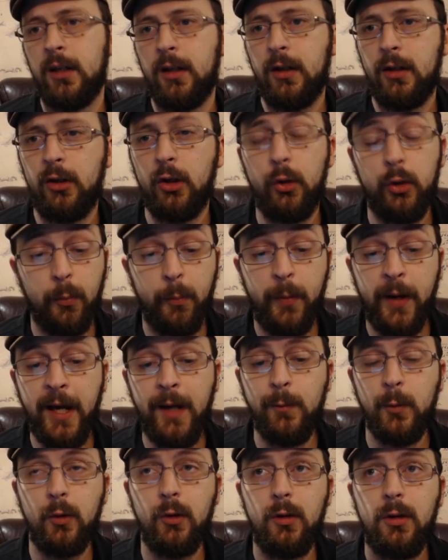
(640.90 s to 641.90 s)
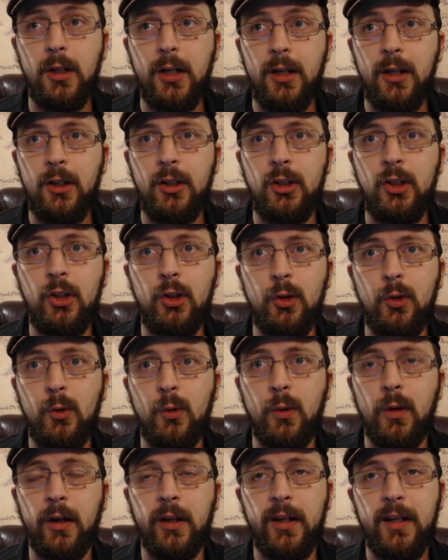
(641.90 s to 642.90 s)
know your Bible,
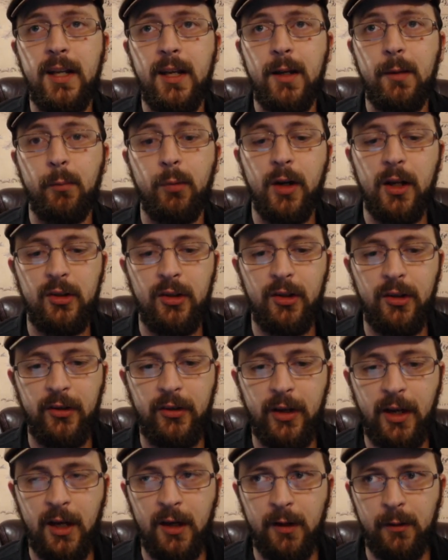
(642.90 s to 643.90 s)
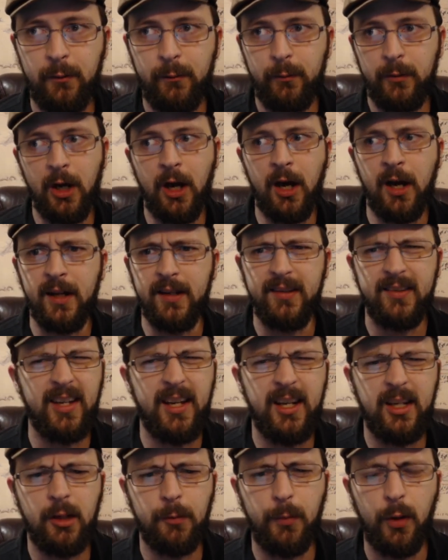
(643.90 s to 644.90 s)
you are going to get impressions of God
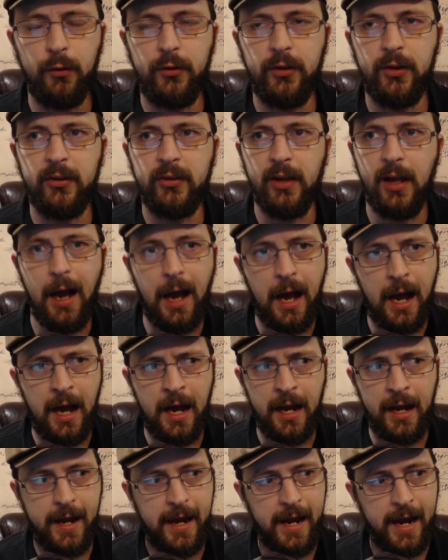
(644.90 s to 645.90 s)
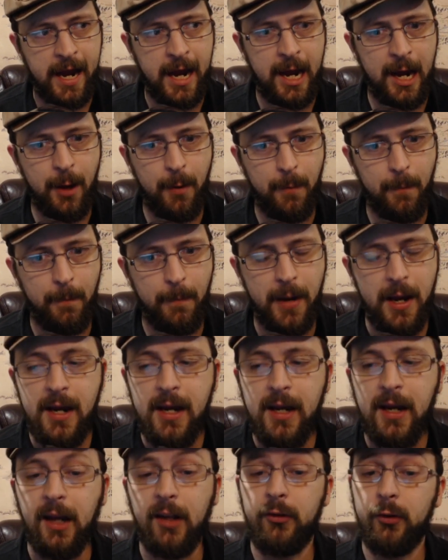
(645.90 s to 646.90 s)
saying to Moses, I am.
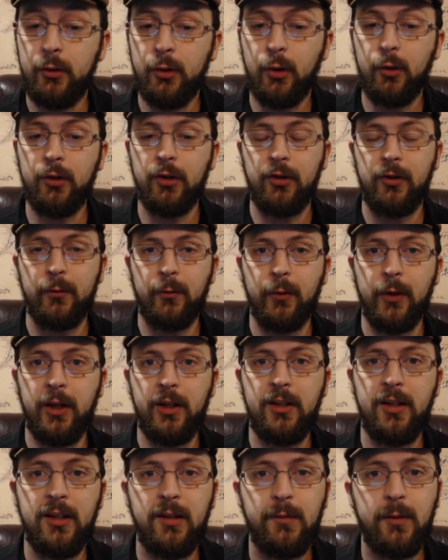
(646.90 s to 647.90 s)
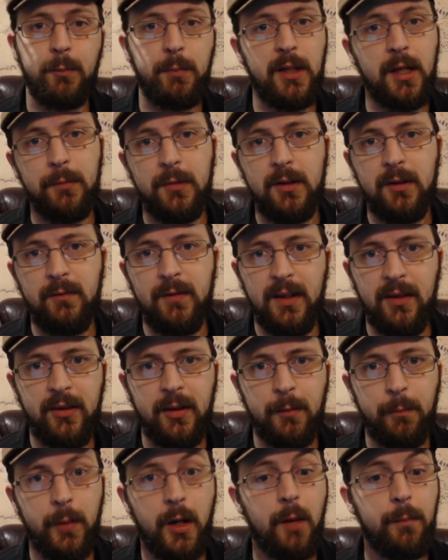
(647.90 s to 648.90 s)
And so Tolkien's friend had become convinced
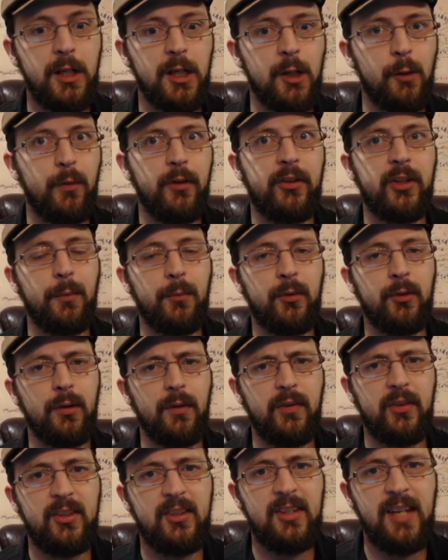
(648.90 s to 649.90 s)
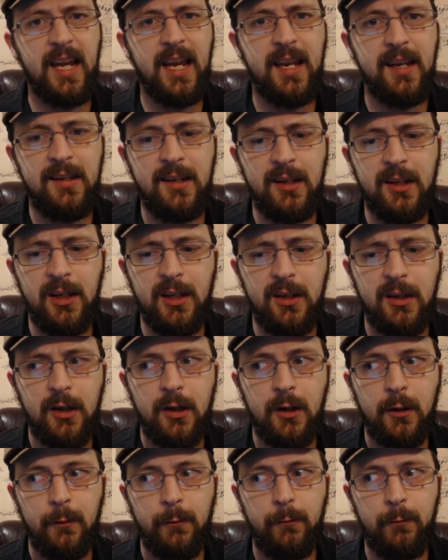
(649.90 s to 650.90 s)
that Bombadil was some sort of stand-in
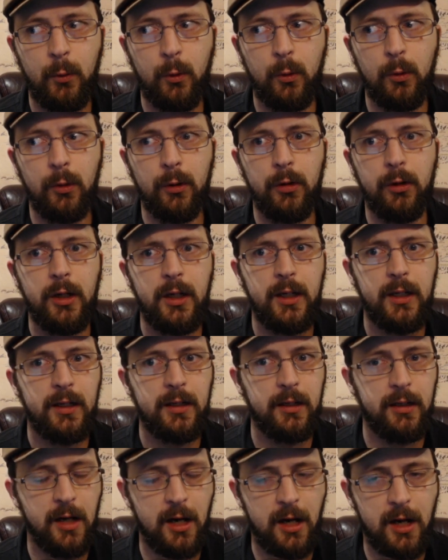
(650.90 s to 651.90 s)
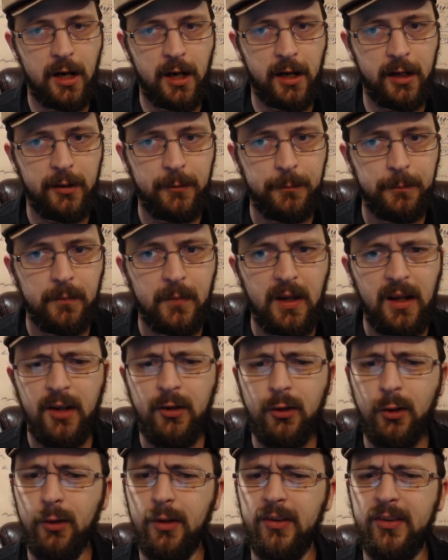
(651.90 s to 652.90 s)
for God. And
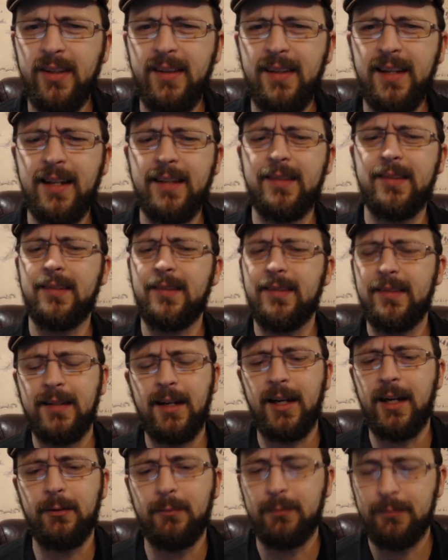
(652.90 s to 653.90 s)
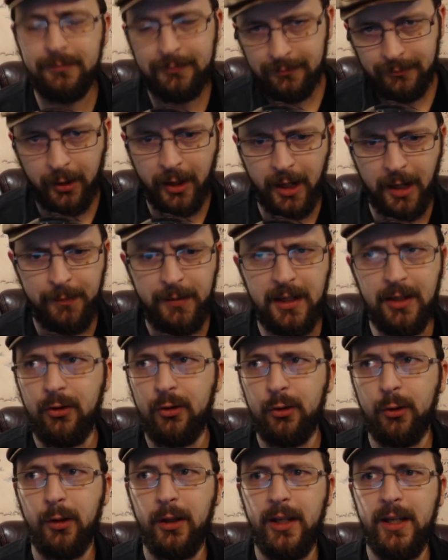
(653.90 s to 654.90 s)
Tolkien said, that's not what I mean.
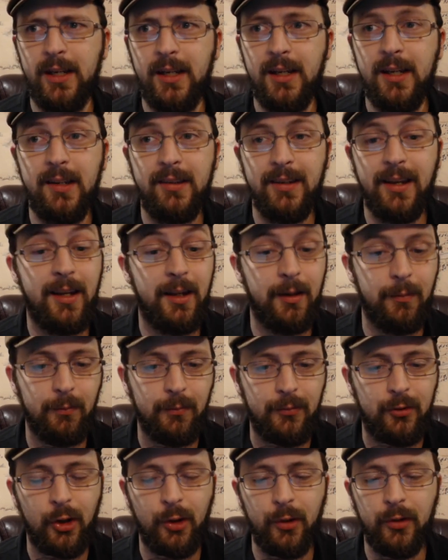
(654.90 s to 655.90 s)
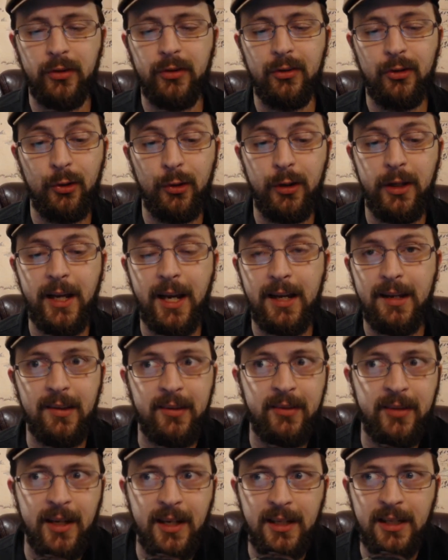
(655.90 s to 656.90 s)
Surely, he jokes, surely I can
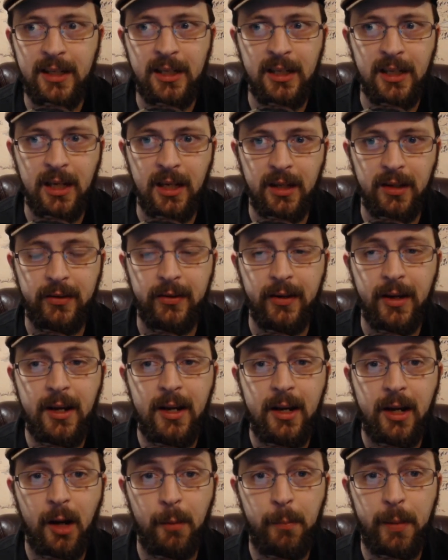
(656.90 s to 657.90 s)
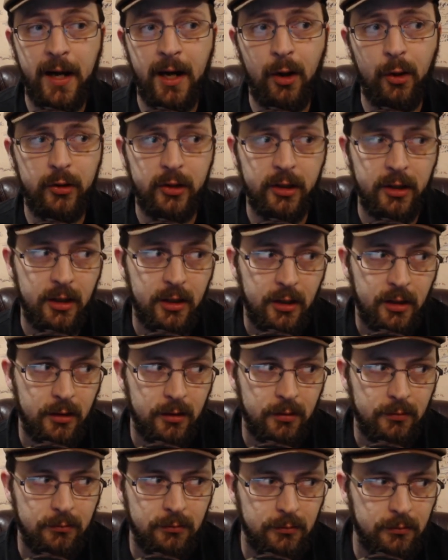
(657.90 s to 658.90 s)
say he is about
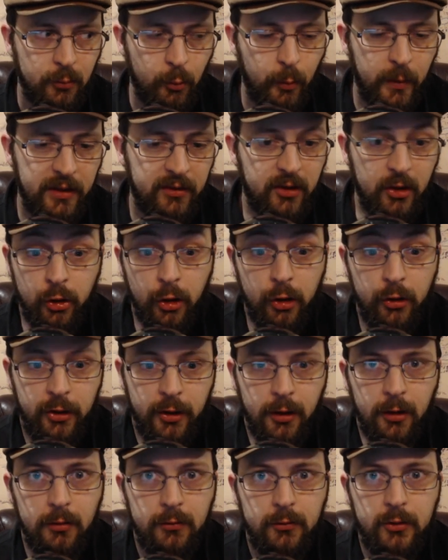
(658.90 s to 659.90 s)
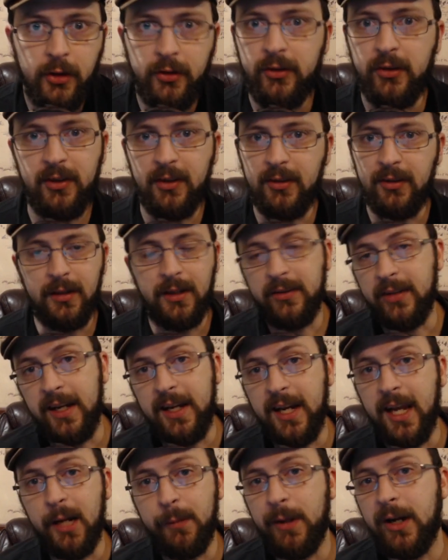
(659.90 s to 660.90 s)
Winston Churchill just as easily as I
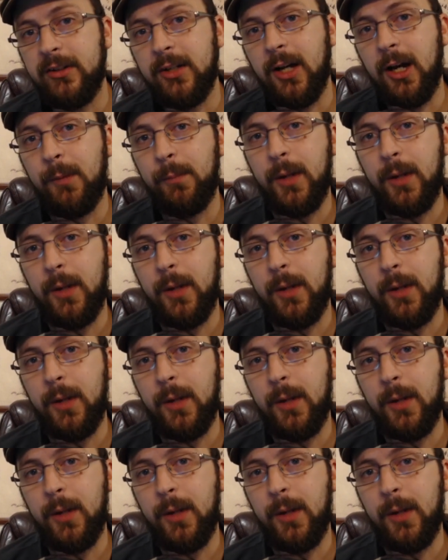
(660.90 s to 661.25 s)
can about Tom